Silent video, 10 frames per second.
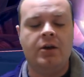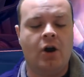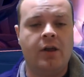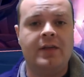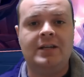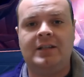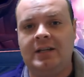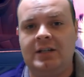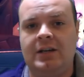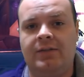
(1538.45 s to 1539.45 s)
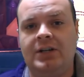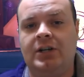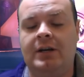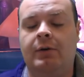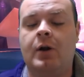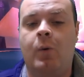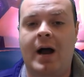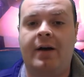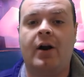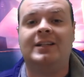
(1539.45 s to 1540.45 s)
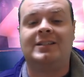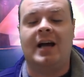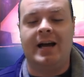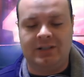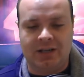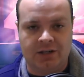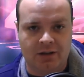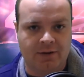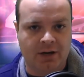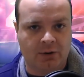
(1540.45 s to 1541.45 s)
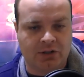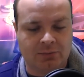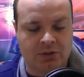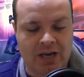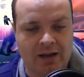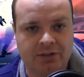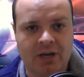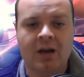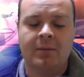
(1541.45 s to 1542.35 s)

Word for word: None of these things individually require an entire section of the video to themselves,